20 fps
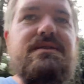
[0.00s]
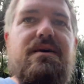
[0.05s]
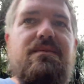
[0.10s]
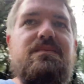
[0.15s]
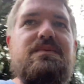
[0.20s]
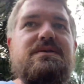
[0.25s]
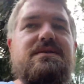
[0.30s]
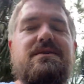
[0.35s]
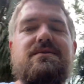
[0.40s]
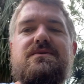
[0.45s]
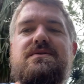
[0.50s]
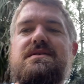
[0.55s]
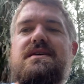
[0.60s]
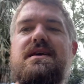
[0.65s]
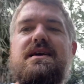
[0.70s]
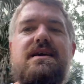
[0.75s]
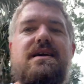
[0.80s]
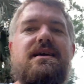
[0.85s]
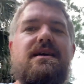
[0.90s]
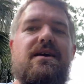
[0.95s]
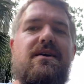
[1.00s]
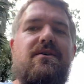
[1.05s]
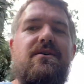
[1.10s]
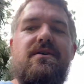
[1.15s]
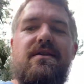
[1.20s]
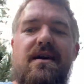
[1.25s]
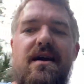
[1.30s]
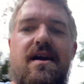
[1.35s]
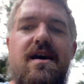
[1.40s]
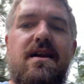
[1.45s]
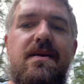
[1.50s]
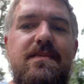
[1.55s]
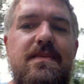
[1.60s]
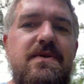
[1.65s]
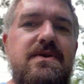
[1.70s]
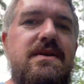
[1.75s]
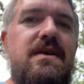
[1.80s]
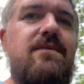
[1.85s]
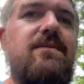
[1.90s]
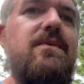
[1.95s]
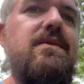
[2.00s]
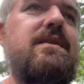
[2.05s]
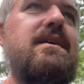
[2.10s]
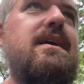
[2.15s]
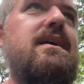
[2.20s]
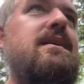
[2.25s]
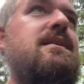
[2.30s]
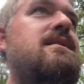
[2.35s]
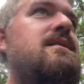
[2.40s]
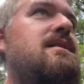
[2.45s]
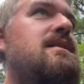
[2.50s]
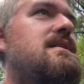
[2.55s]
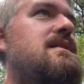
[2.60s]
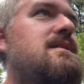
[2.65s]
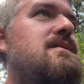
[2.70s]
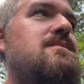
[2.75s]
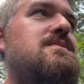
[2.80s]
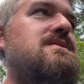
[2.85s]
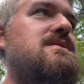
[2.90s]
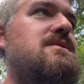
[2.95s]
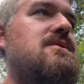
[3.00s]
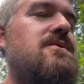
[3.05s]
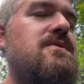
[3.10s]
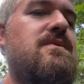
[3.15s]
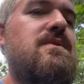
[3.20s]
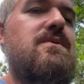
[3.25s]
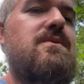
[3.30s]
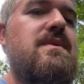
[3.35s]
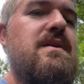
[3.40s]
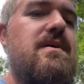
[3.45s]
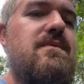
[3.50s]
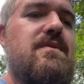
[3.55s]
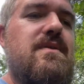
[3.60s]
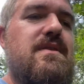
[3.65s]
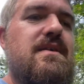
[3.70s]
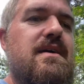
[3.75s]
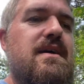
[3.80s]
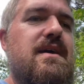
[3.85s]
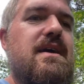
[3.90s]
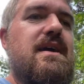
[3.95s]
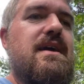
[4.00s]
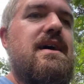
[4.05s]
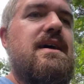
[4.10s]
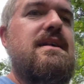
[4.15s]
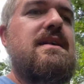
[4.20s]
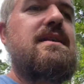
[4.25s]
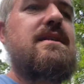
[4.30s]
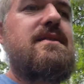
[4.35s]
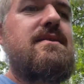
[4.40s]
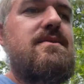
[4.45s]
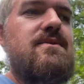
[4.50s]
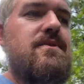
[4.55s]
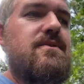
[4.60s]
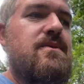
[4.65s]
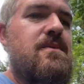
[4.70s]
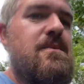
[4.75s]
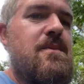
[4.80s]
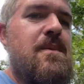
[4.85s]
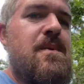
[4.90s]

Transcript: I'm still taking care of the animals every day, still doing everything I got to do.